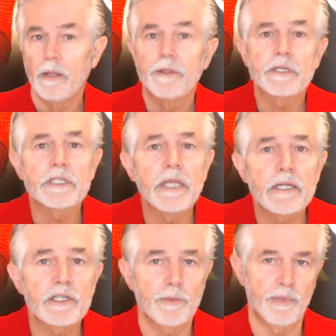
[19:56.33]
The
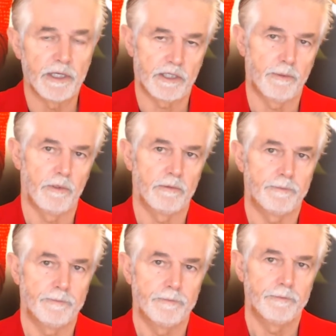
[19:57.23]
sixth principle,
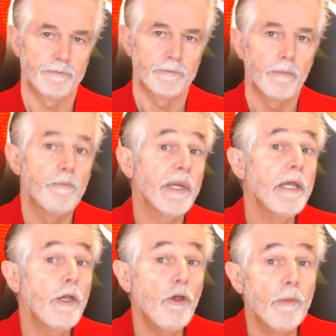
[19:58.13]
be
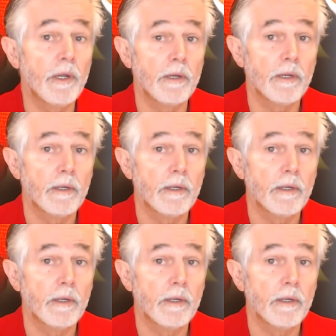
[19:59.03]
human.